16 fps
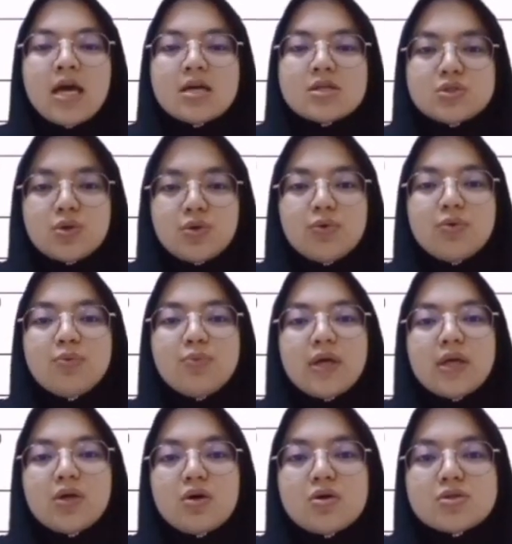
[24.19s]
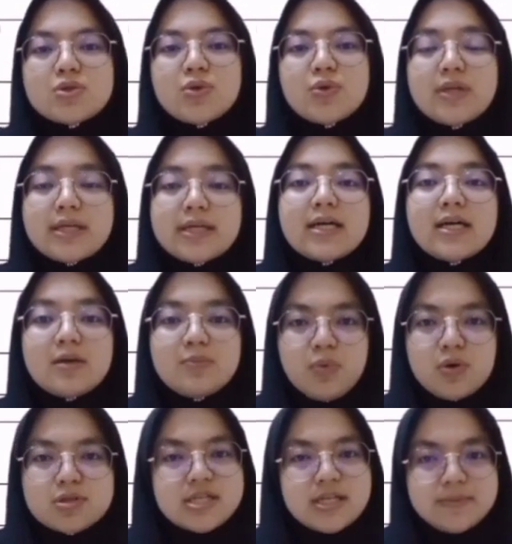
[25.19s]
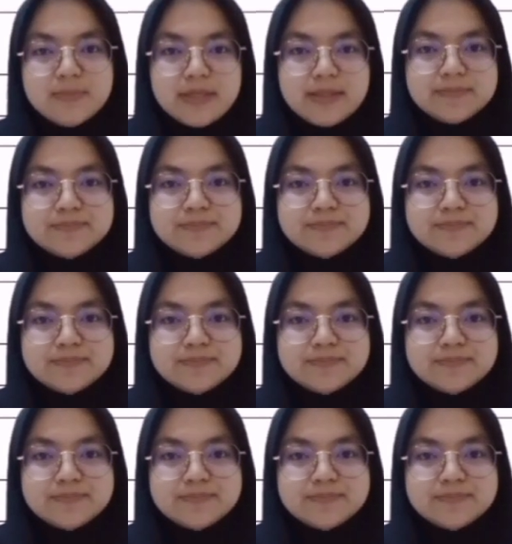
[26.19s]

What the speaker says: So, we go through the apportionment.